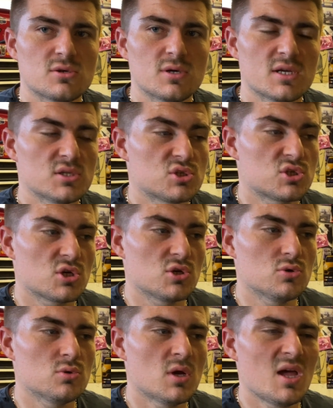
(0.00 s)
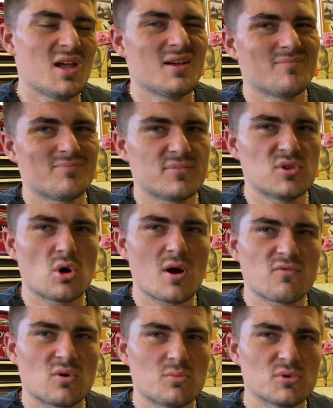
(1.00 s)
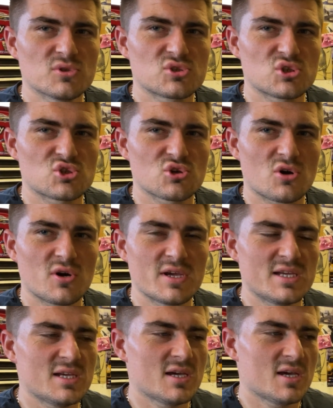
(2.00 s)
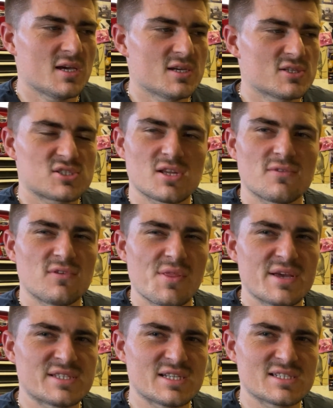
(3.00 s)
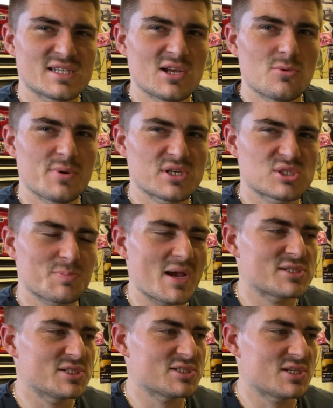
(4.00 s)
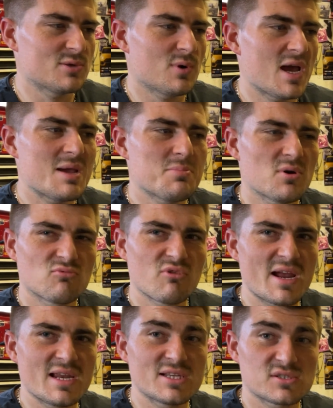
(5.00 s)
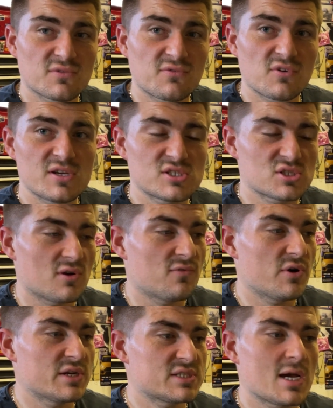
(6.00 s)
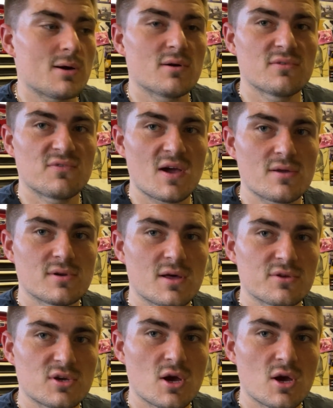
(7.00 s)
to it, and two, not everyone wants to try stuff like this. It's a little bit specialist in a way, but really it's a free software. It's how I found out the